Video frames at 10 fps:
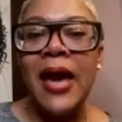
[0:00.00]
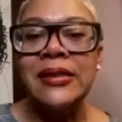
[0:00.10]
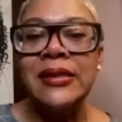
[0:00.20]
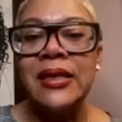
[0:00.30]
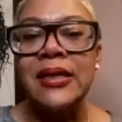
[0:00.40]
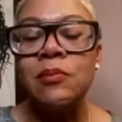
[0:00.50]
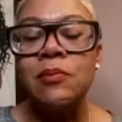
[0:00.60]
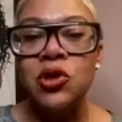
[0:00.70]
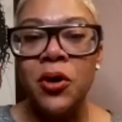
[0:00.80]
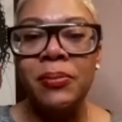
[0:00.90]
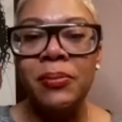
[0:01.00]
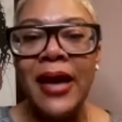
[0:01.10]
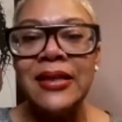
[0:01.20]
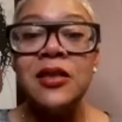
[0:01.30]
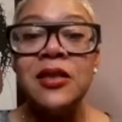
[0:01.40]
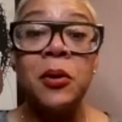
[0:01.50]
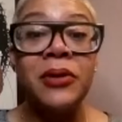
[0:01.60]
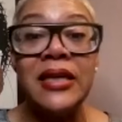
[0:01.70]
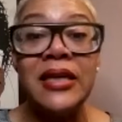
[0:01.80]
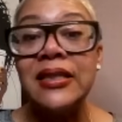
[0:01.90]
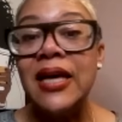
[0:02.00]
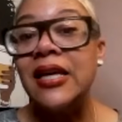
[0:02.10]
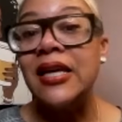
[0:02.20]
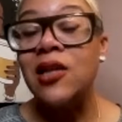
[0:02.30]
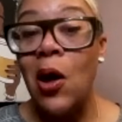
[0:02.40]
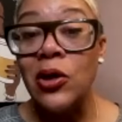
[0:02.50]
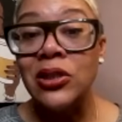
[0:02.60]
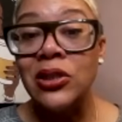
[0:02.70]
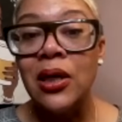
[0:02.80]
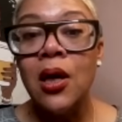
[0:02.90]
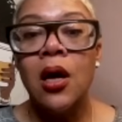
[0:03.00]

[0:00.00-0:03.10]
cities, majority black cities, but places that he's lost,